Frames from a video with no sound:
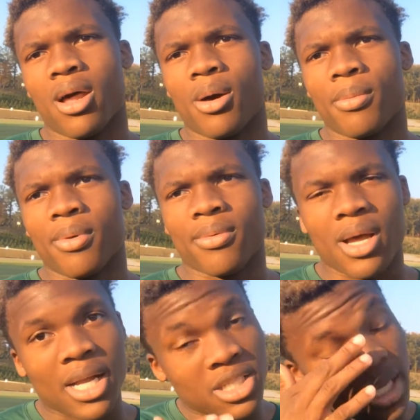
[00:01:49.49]

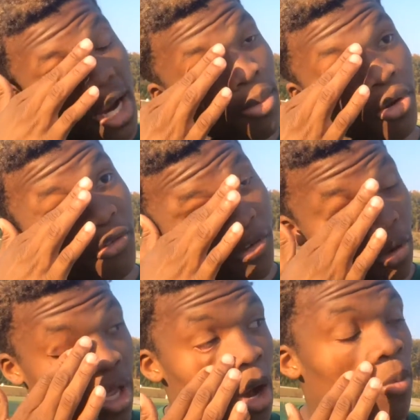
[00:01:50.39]
I just got to be on the
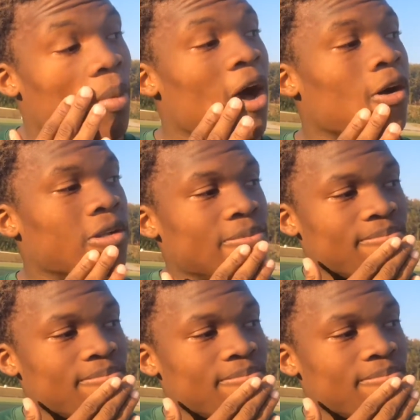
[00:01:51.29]
field to help them out.